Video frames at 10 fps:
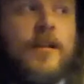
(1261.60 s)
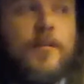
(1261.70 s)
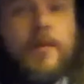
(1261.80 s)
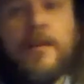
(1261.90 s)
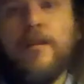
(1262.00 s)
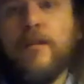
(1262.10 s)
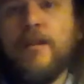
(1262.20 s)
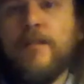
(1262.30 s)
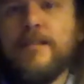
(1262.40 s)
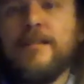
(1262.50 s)
little bit north
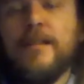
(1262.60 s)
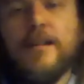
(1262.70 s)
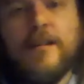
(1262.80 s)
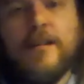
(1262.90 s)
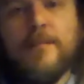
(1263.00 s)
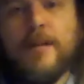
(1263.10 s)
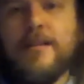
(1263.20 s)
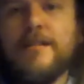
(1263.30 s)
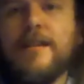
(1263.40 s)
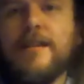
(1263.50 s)
of us still, but
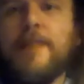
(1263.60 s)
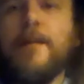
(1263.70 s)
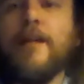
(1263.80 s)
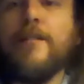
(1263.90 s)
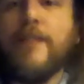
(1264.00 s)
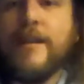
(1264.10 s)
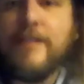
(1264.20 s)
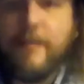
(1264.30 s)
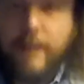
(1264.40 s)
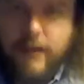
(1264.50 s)
in the same mountain
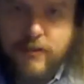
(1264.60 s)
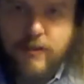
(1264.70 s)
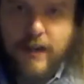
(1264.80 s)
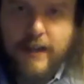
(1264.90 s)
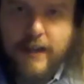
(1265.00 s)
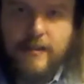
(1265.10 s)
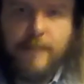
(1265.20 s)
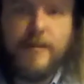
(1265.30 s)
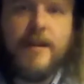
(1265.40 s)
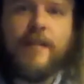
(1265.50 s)
range up in those Rockies
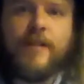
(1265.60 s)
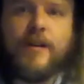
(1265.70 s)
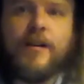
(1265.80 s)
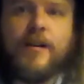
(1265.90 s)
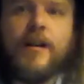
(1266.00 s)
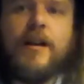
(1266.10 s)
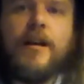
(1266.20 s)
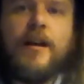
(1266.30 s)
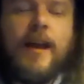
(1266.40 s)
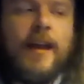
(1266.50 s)
up in Denver.
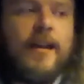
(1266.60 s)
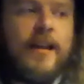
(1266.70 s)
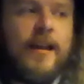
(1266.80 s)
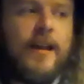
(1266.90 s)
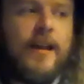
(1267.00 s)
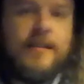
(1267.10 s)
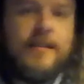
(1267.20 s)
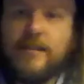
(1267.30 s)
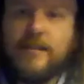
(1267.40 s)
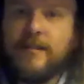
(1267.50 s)
And he
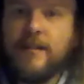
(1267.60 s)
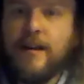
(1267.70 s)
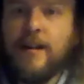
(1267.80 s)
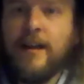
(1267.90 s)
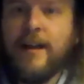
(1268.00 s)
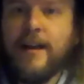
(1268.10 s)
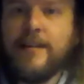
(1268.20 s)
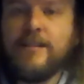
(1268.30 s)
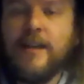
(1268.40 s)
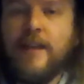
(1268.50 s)
is a
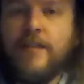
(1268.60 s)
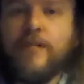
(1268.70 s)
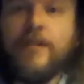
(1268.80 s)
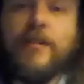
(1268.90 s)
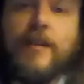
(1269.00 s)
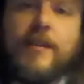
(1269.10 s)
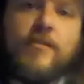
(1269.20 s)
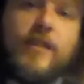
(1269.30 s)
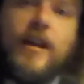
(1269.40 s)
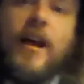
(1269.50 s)
lighthouse to everyone who
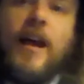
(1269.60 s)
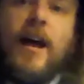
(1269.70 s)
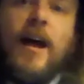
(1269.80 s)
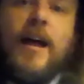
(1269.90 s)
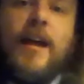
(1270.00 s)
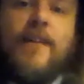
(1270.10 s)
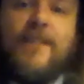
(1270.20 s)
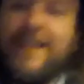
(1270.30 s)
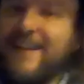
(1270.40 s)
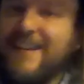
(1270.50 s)
needs one.
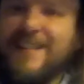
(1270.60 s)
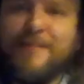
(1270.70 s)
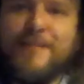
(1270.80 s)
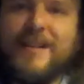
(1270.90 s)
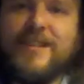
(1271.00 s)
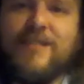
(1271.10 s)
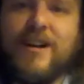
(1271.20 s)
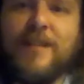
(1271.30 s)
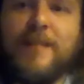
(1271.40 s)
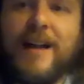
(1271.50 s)
If please
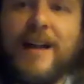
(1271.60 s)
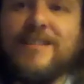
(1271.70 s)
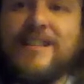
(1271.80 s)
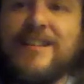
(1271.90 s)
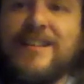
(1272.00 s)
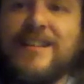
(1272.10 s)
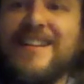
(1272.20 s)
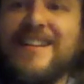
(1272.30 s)
welcome Michael Sindler.